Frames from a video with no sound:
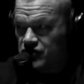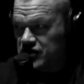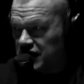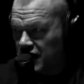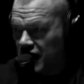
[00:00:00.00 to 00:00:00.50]
You
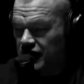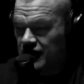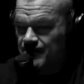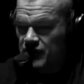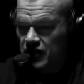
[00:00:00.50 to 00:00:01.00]
cannot
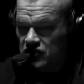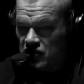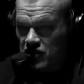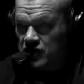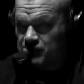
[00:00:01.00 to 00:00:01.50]

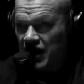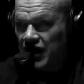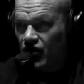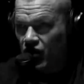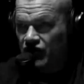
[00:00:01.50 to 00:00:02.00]
look at a
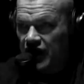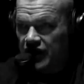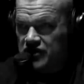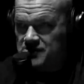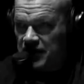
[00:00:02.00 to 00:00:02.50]
plan all day
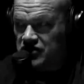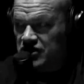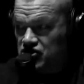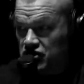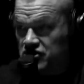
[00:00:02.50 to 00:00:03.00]
and expect
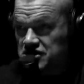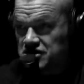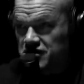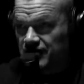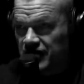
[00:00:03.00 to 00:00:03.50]
that you're going to see
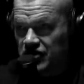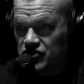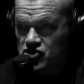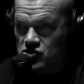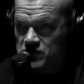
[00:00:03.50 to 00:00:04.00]
something that your
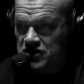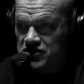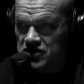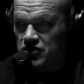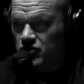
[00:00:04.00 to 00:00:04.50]
troops
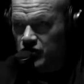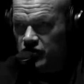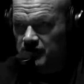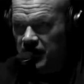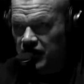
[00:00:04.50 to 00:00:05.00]
didn't see who are doing
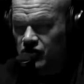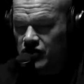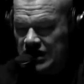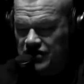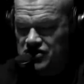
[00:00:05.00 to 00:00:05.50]
the planning. You
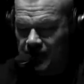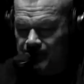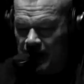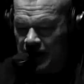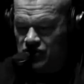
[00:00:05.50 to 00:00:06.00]
need to
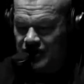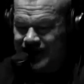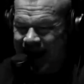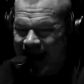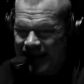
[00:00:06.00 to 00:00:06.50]
step back. You need
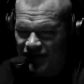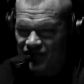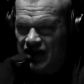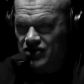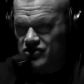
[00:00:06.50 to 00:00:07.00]
to
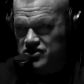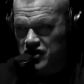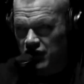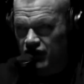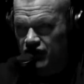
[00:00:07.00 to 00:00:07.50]
elevate
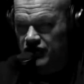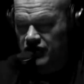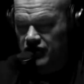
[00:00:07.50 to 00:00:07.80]
yourself.